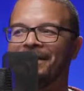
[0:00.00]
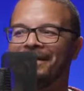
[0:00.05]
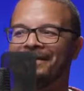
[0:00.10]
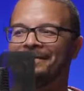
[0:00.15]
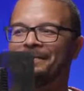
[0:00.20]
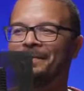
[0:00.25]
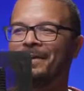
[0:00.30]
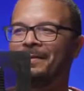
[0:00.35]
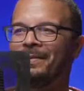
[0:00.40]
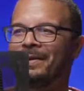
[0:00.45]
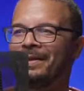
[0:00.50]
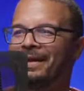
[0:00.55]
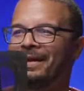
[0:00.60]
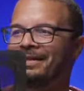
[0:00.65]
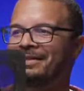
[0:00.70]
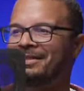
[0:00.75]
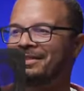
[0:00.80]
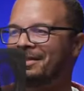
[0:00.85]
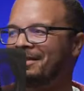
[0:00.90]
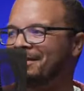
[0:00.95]
Maybe
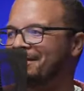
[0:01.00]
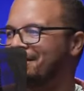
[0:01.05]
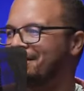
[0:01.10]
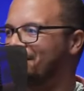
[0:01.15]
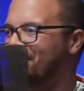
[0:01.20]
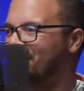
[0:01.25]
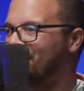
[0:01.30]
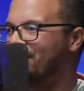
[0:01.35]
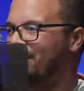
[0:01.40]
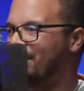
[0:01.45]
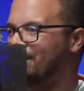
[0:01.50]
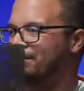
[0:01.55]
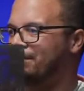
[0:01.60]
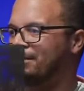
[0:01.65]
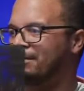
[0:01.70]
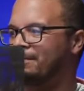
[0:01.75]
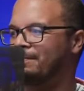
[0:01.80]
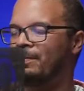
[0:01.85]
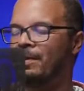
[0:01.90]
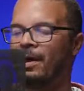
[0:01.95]
that's just it. Maybe I'm
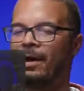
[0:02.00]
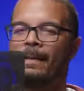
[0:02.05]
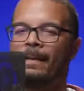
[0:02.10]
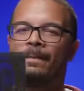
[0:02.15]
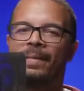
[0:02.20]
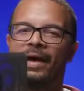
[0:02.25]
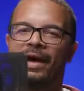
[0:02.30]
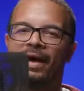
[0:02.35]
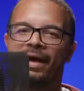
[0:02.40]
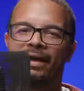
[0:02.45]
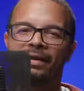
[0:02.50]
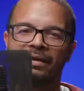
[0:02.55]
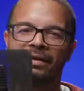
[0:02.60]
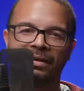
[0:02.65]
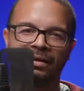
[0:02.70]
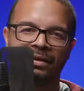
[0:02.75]
just a bad